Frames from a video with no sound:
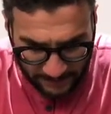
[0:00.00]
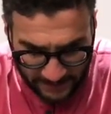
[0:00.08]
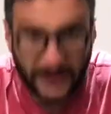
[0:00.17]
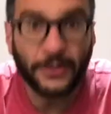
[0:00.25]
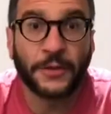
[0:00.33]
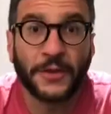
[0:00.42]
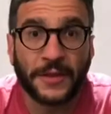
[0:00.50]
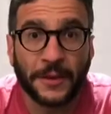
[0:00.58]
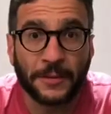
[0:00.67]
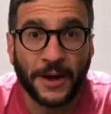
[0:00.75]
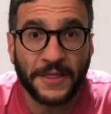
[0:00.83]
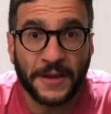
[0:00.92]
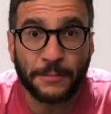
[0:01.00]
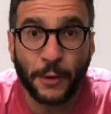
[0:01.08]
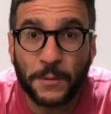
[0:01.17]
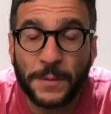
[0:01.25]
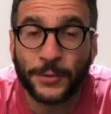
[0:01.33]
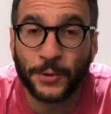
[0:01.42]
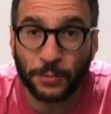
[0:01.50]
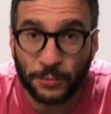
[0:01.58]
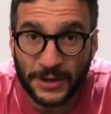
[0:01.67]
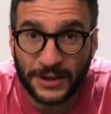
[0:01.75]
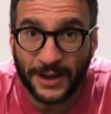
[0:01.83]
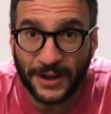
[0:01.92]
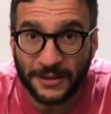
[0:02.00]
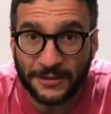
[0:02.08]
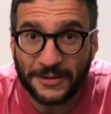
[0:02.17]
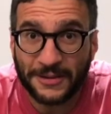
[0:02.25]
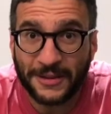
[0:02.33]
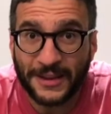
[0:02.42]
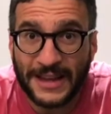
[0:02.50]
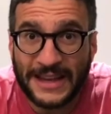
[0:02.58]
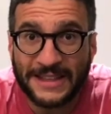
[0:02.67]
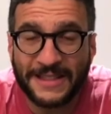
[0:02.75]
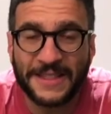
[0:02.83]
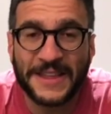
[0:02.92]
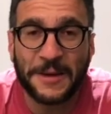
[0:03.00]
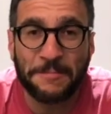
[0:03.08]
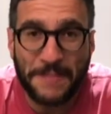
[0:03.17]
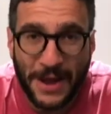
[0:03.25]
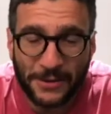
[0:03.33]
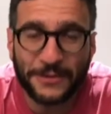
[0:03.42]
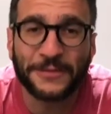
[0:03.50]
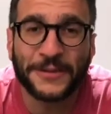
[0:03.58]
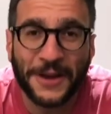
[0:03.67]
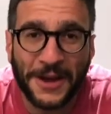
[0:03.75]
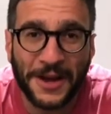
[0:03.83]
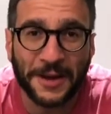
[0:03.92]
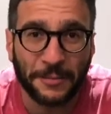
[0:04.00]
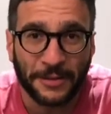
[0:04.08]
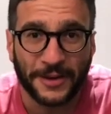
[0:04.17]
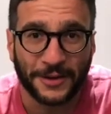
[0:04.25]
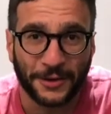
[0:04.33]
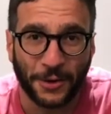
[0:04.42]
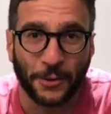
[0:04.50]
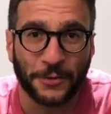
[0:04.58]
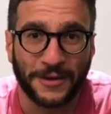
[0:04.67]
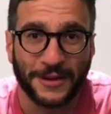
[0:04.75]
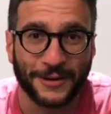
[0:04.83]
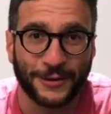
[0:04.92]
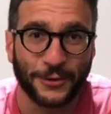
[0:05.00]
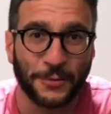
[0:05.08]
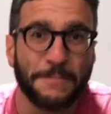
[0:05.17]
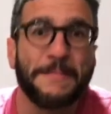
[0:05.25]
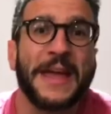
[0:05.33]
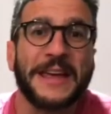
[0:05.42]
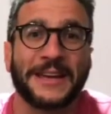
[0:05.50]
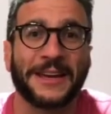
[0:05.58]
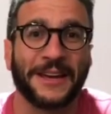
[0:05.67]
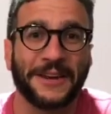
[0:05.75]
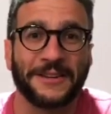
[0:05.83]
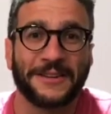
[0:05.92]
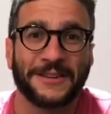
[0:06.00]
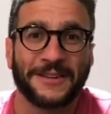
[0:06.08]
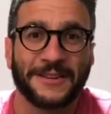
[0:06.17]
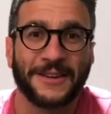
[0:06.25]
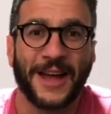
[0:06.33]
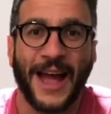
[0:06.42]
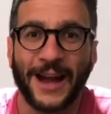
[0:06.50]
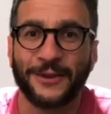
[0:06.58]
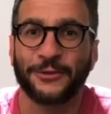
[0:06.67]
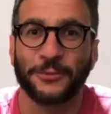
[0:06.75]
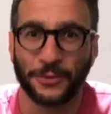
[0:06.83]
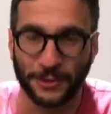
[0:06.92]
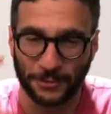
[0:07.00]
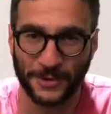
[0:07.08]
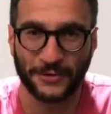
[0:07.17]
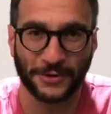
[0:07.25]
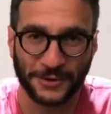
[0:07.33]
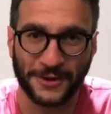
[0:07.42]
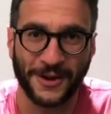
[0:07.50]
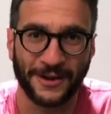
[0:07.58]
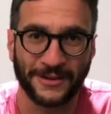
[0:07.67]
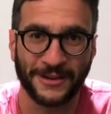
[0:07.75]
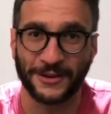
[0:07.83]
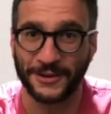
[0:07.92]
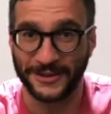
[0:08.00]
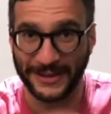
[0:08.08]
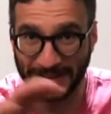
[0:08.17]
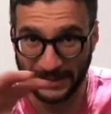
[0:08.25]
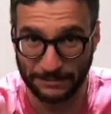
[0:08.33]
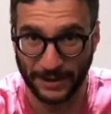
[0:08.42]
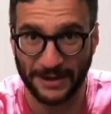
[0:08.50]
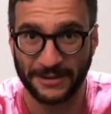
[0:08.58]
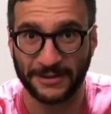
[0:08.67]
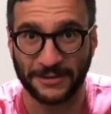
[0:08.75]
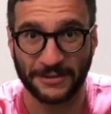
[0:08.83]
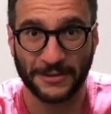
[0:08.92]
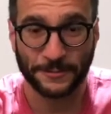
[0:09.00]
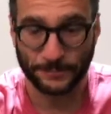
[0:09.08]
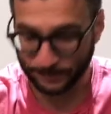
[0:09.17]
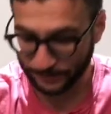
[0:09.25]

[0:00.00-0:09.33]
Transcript: The other thing that I think most people don't realize is the amount of time that goes into making actual original content on a daily basis.